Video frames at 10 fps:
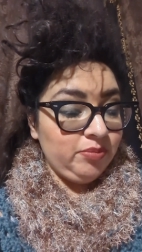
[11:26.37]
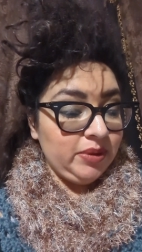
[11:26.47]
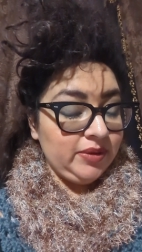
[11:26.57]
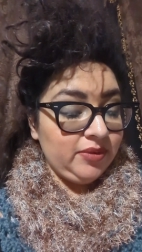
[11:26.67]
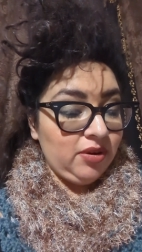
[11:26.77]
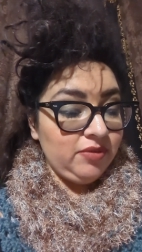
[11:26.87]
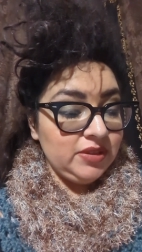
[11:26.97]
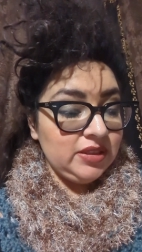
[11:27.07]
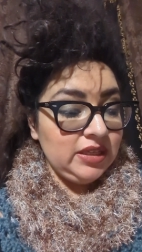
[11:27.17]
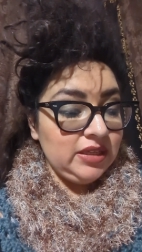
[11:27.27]
but
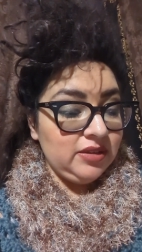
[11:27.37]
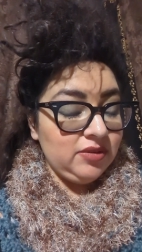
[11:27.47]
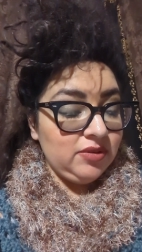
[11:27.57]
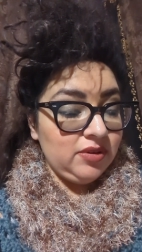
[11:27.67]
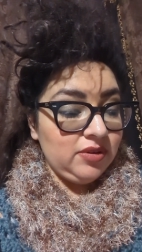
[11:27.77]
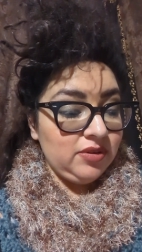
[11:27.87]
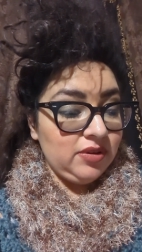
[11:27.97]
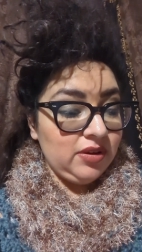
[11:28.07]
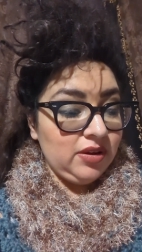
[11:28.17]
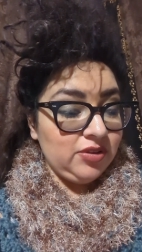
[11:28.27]
obviously
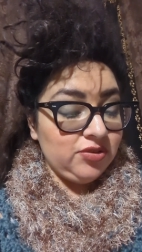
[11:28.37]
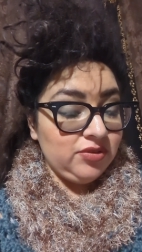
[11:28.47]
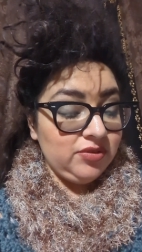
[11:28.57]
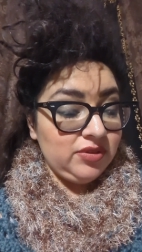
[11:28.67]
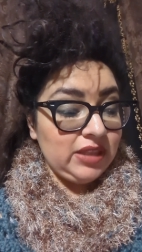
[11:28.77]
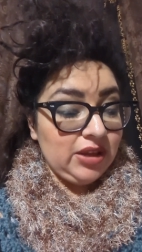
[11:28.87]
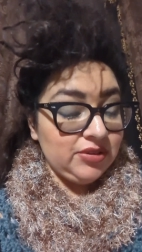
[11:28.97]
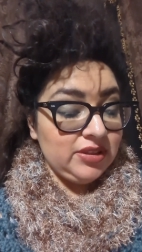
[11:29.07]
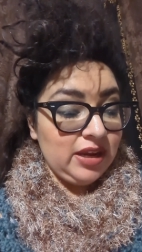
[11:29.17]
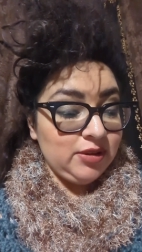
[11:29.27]
a
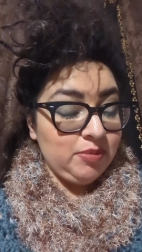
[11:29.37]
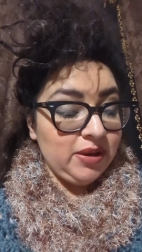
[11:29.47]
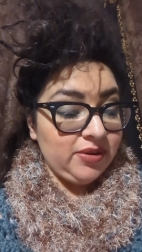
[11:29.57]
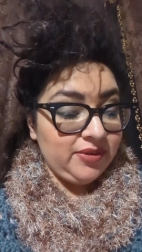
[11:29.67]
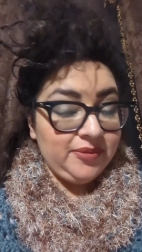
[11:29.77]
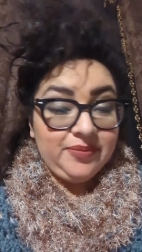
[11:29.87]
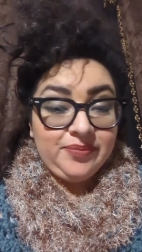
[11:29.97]
thousand times better.